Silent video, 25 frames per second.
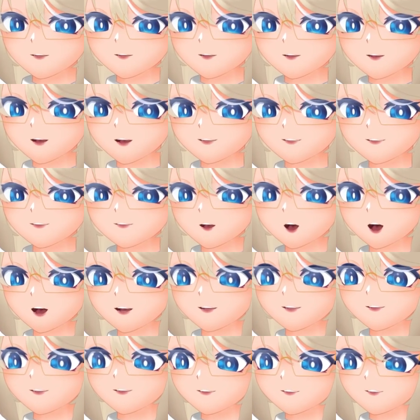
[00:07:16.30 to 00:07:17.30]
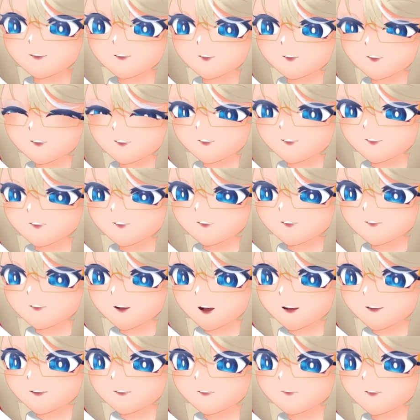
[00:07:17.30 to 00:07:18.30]
It's a lot easier to do,
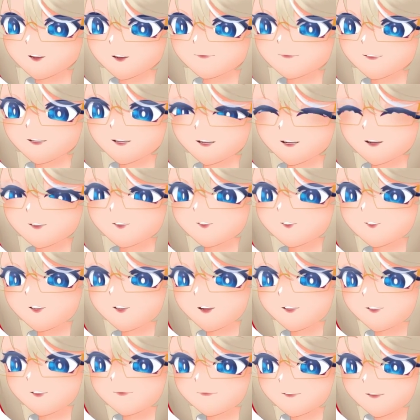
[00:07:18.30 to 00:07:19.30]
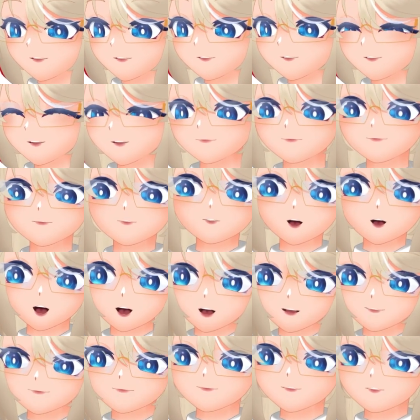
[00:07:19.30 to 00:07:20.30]
and you can make adjustments if you
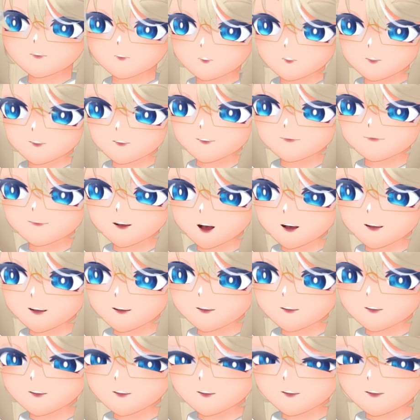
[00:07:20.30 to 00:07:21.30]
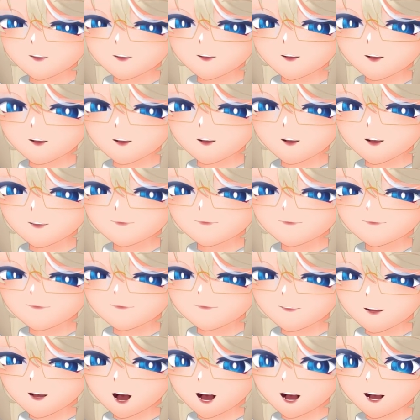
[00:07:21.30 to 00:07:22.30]
have the source file,
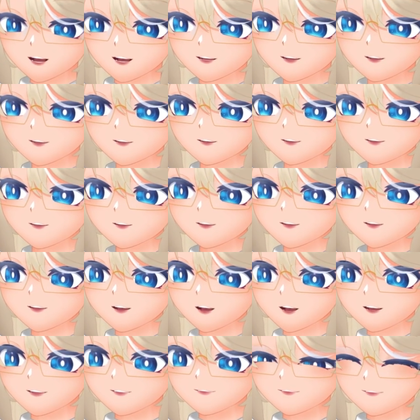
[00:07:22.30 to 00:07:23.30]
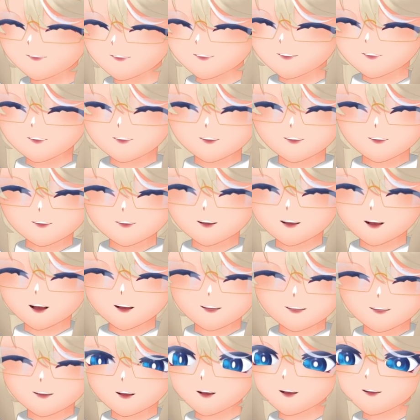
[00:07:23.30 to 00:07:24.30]
but I
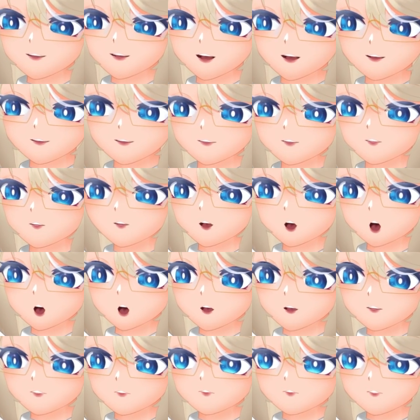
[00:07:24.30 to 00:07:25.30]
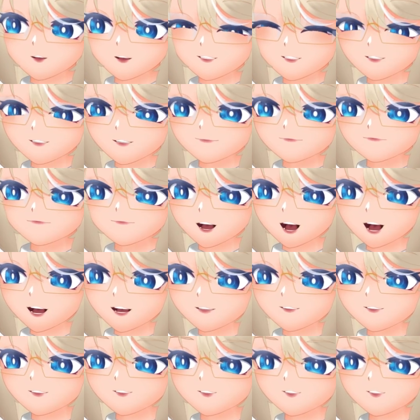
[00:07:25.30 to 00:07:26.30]
can't, no, it's a
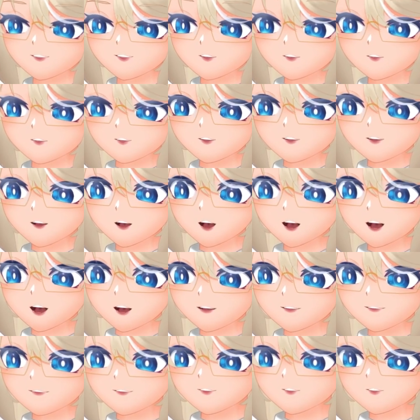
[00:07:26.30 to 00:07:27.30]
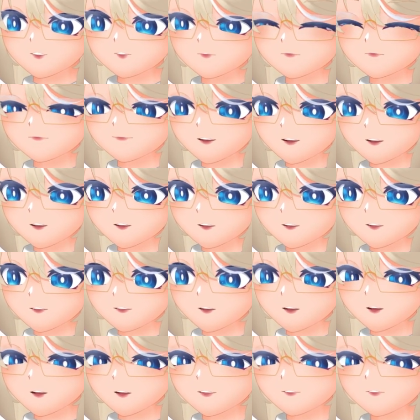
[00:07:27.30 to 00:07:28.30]
bad decision as the rigger
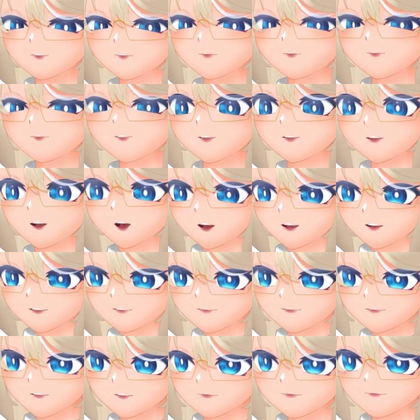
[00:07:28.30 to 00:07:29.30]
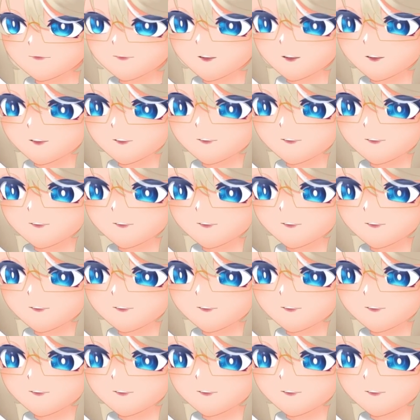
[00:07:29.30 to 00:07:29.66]
to just hand it over,